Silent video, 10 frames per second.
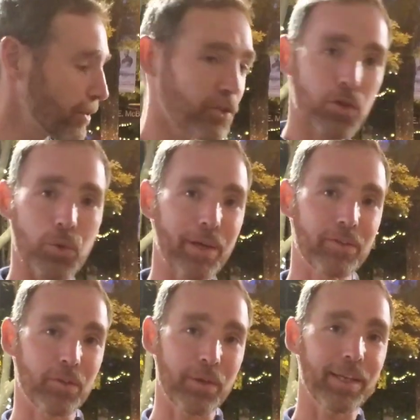There's 2 ways
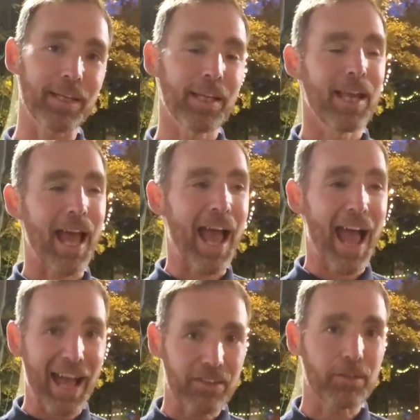to do it.
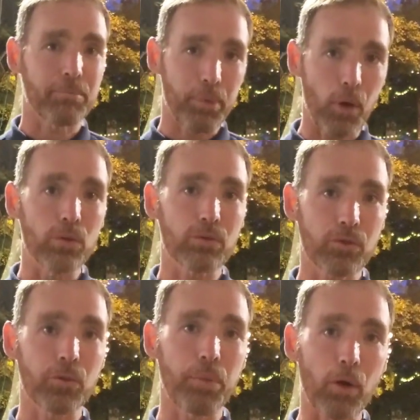At
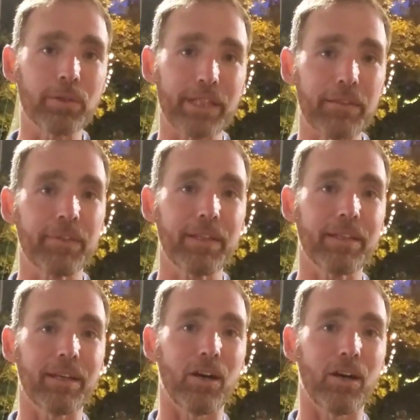pole2pole EV